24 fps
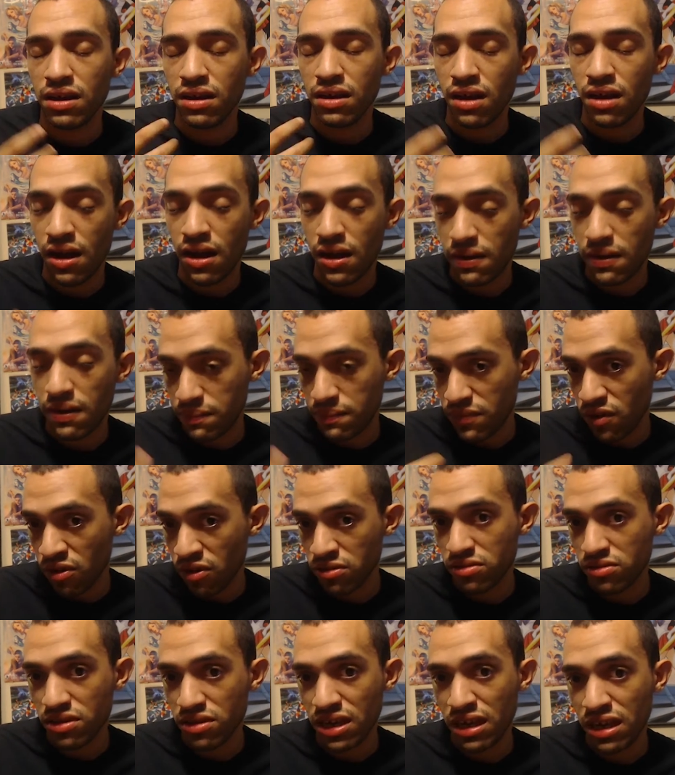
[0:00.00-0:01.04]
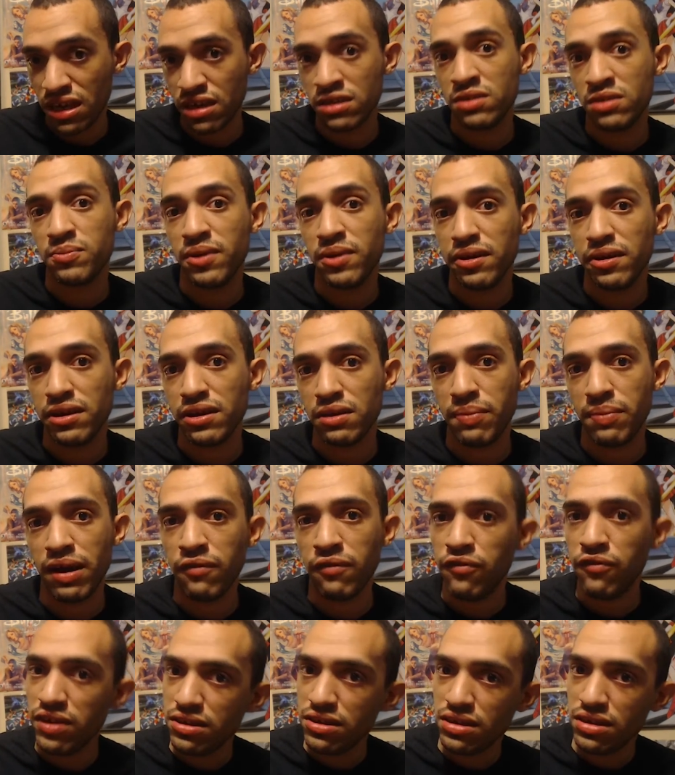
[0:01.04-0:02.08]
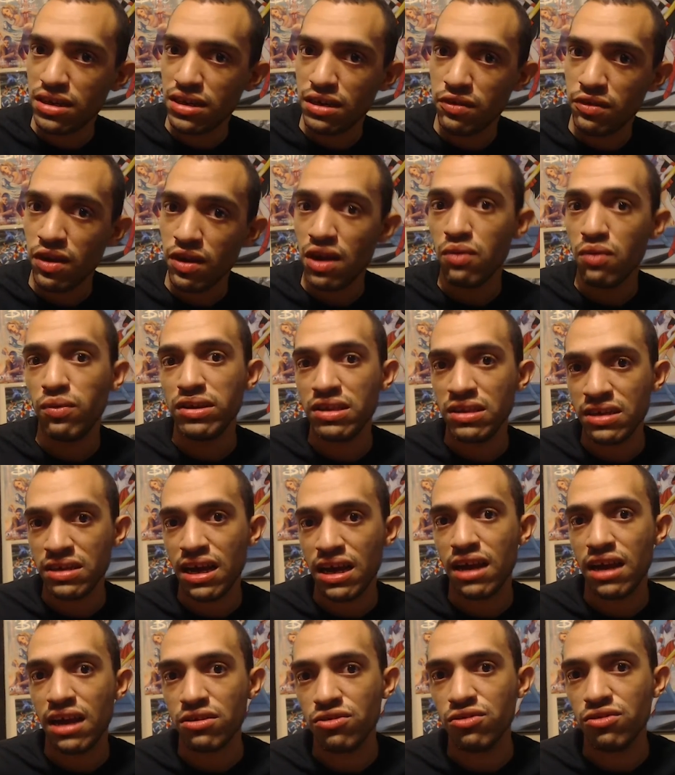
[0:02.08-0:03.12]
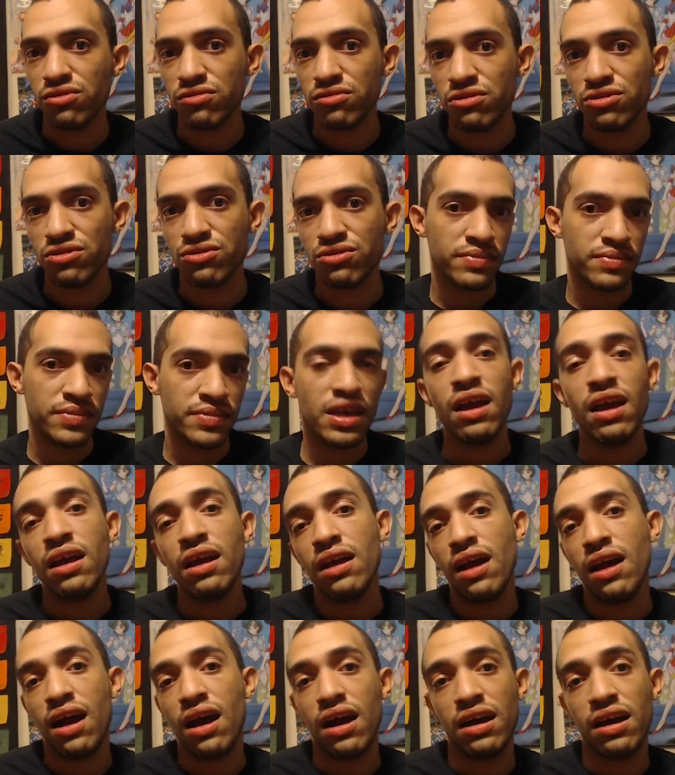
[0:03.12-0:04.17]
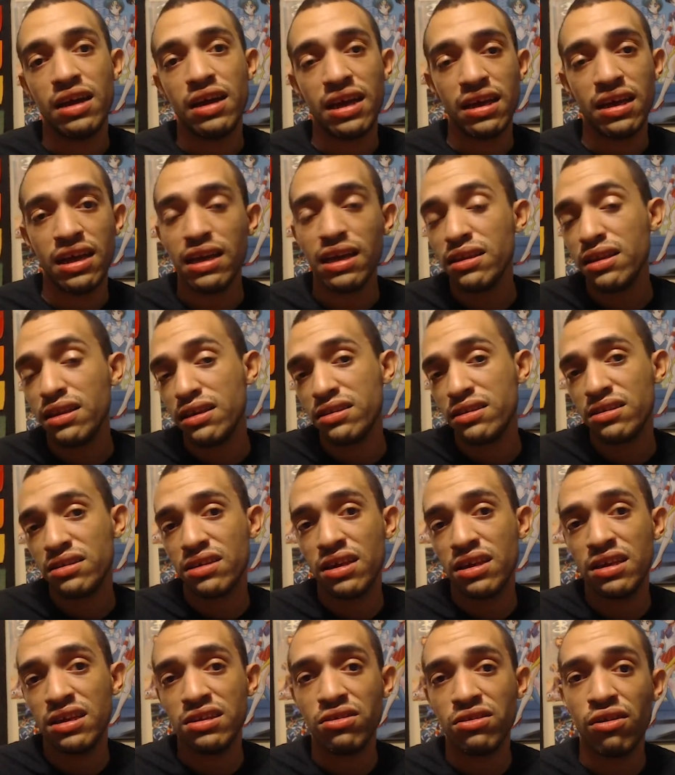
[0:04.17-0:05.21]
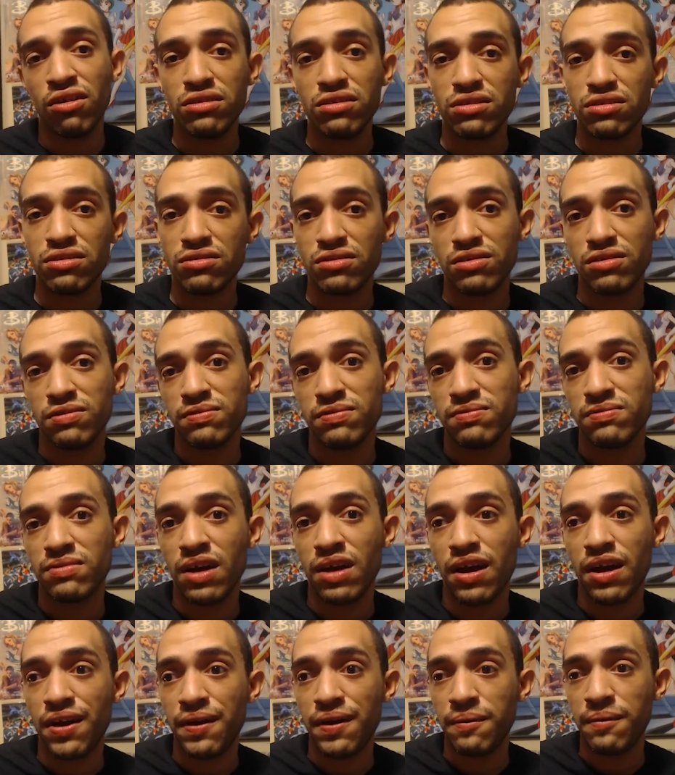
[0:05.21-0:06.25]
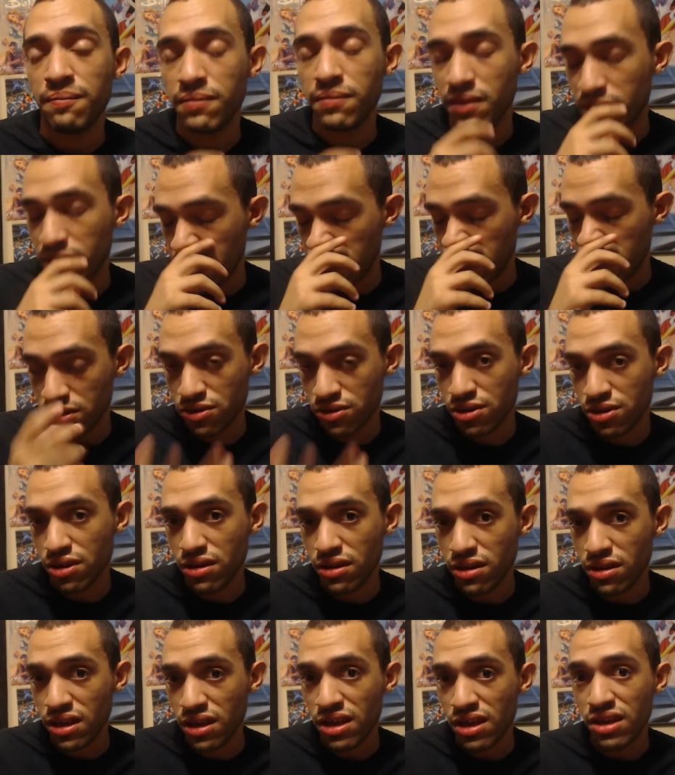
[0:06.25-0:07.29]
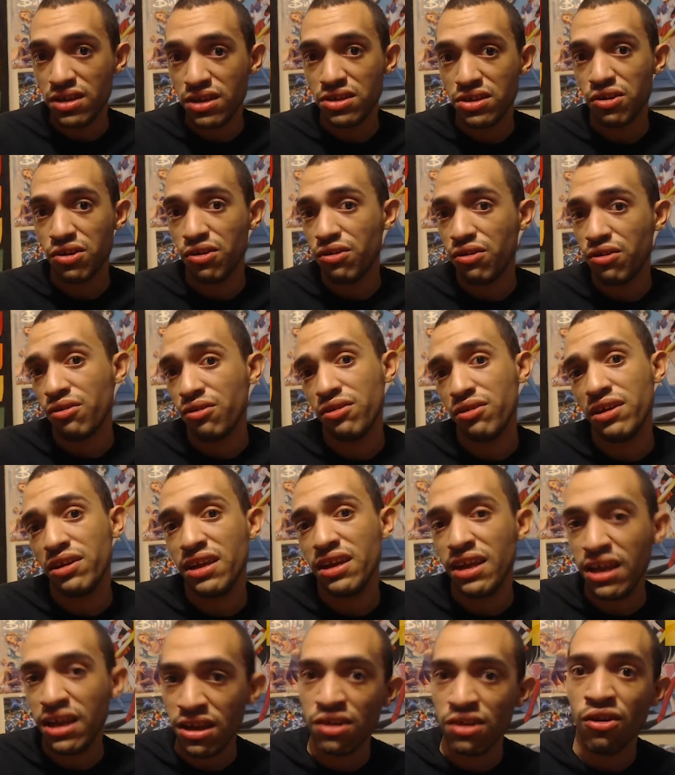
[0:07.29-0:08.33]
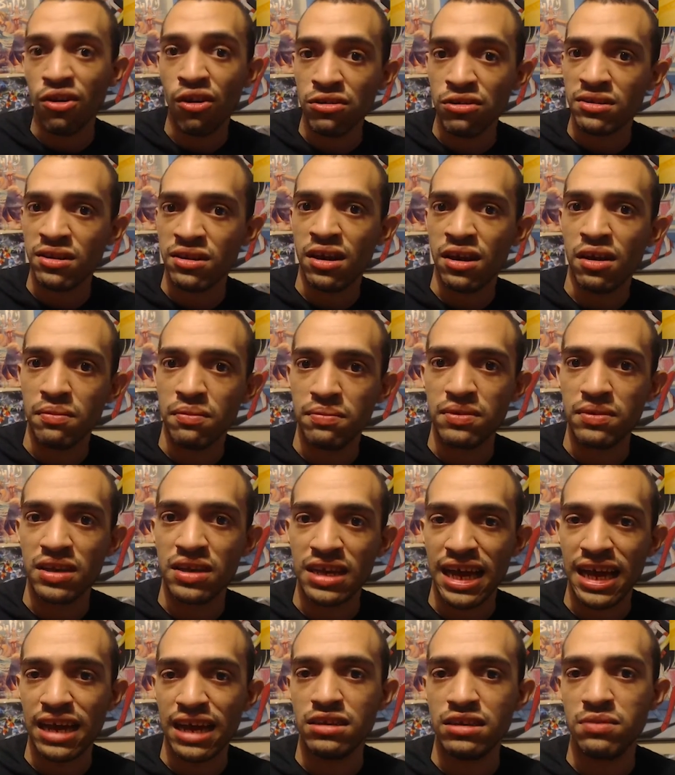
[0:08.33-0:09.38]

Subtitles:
also gain experience by fishing, which is kind of cool too. Ignis is also is a cook, so he could also help them gain